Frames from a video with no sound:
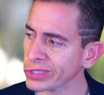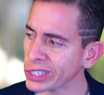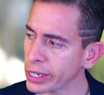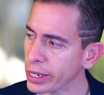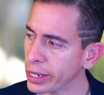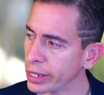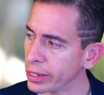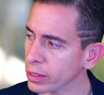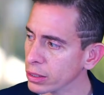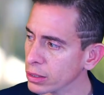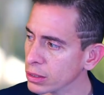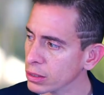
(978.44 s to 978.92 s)

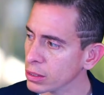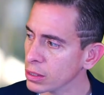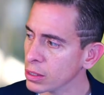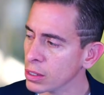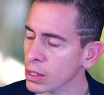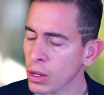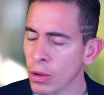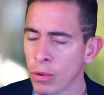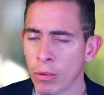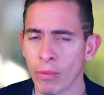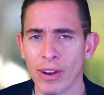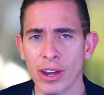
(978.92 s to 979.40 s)
Okay.
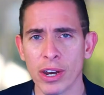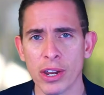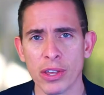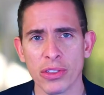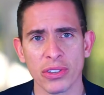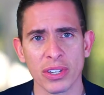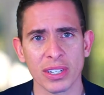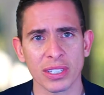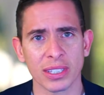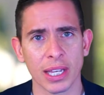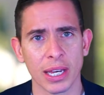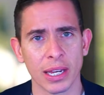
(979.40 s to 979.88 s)
What do you
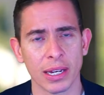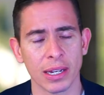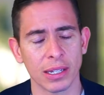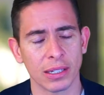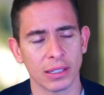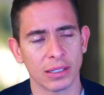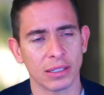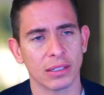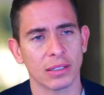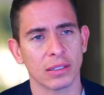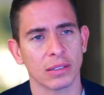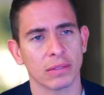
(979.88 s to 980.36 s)
think that
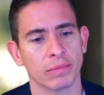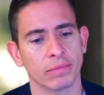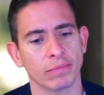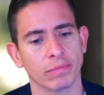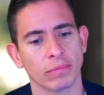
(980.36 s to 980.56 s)
is?